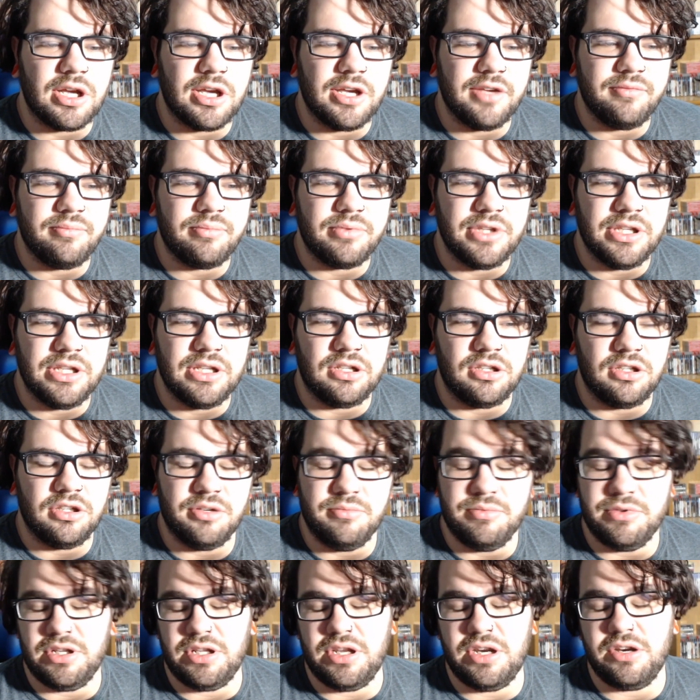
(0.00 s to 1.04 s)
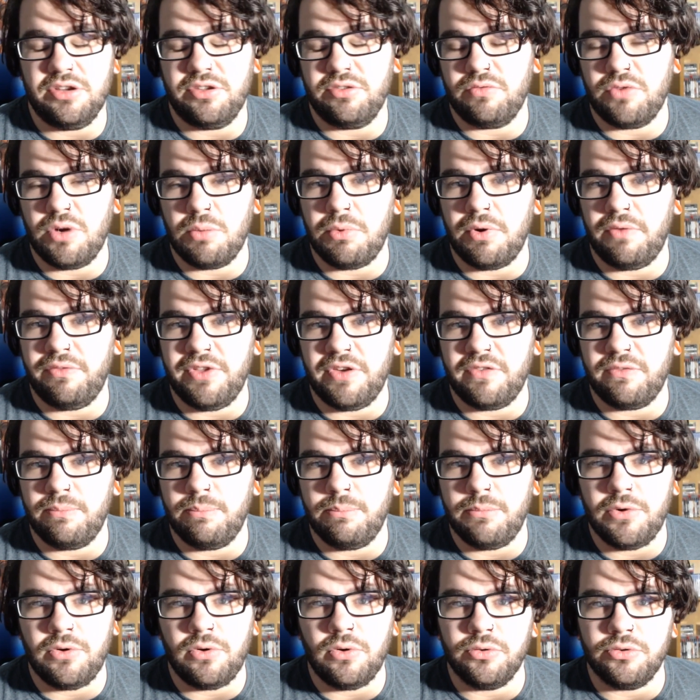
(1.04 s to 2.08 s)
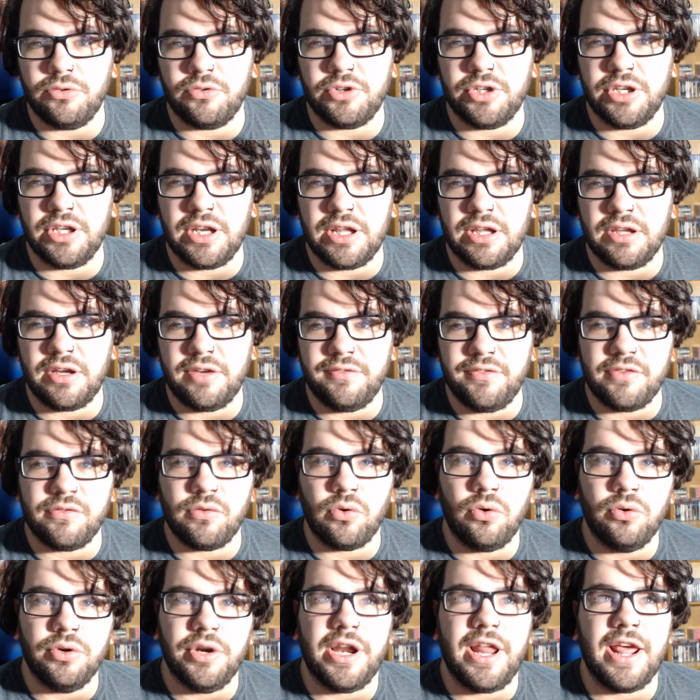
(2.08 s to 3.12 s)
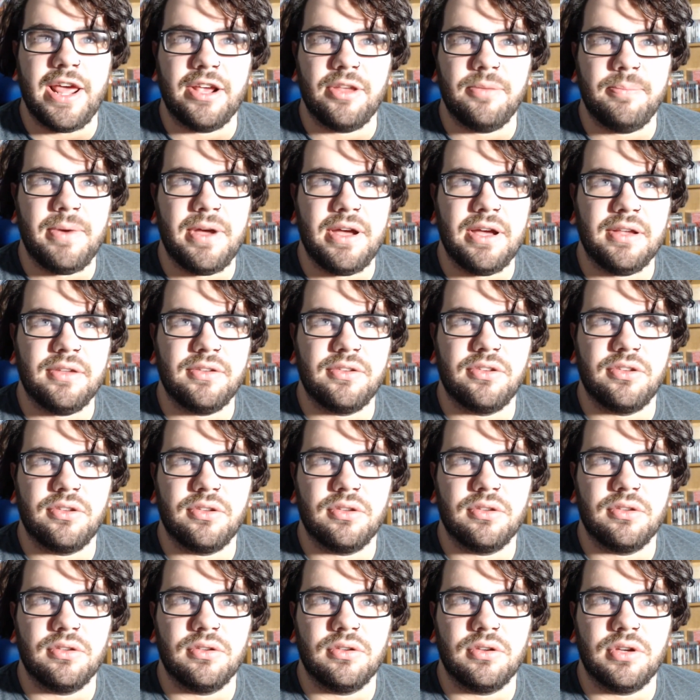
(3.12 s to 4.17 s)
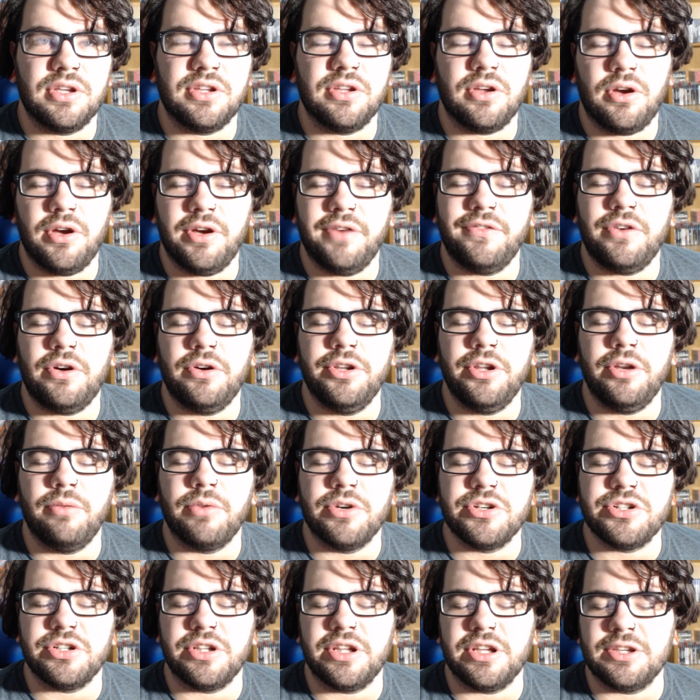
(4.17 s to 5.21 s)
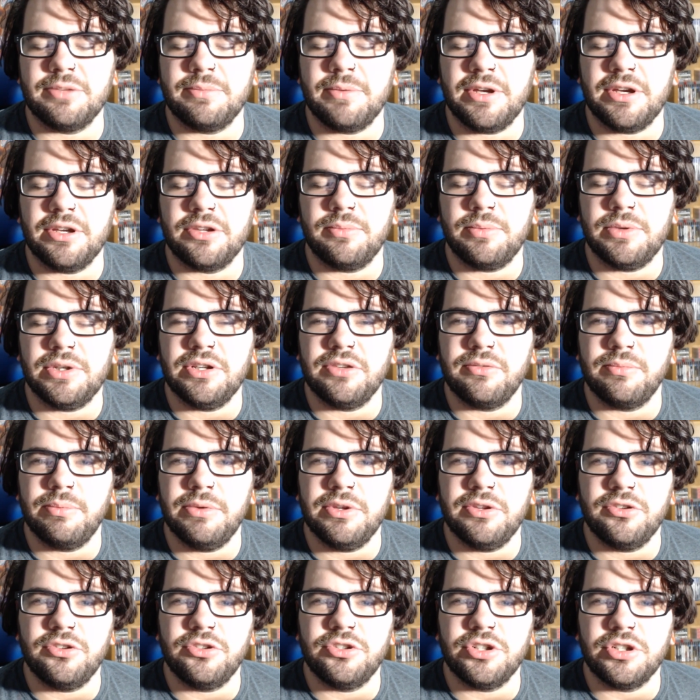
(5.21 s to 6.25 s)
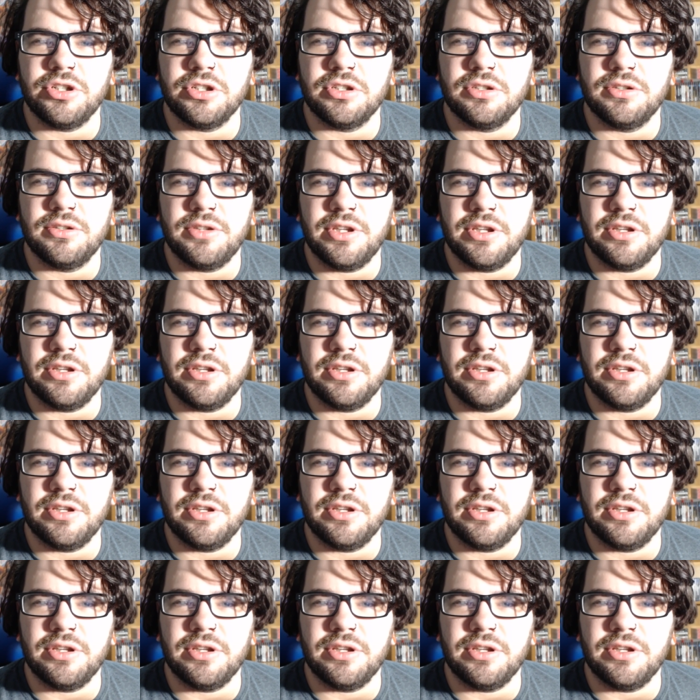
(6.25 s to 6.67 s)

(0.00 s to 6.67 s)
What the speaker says: I've played a little bit of Gears of War, but I've never owned an Xbox. Except I've owned the original Xbox, but it's a piece of junk.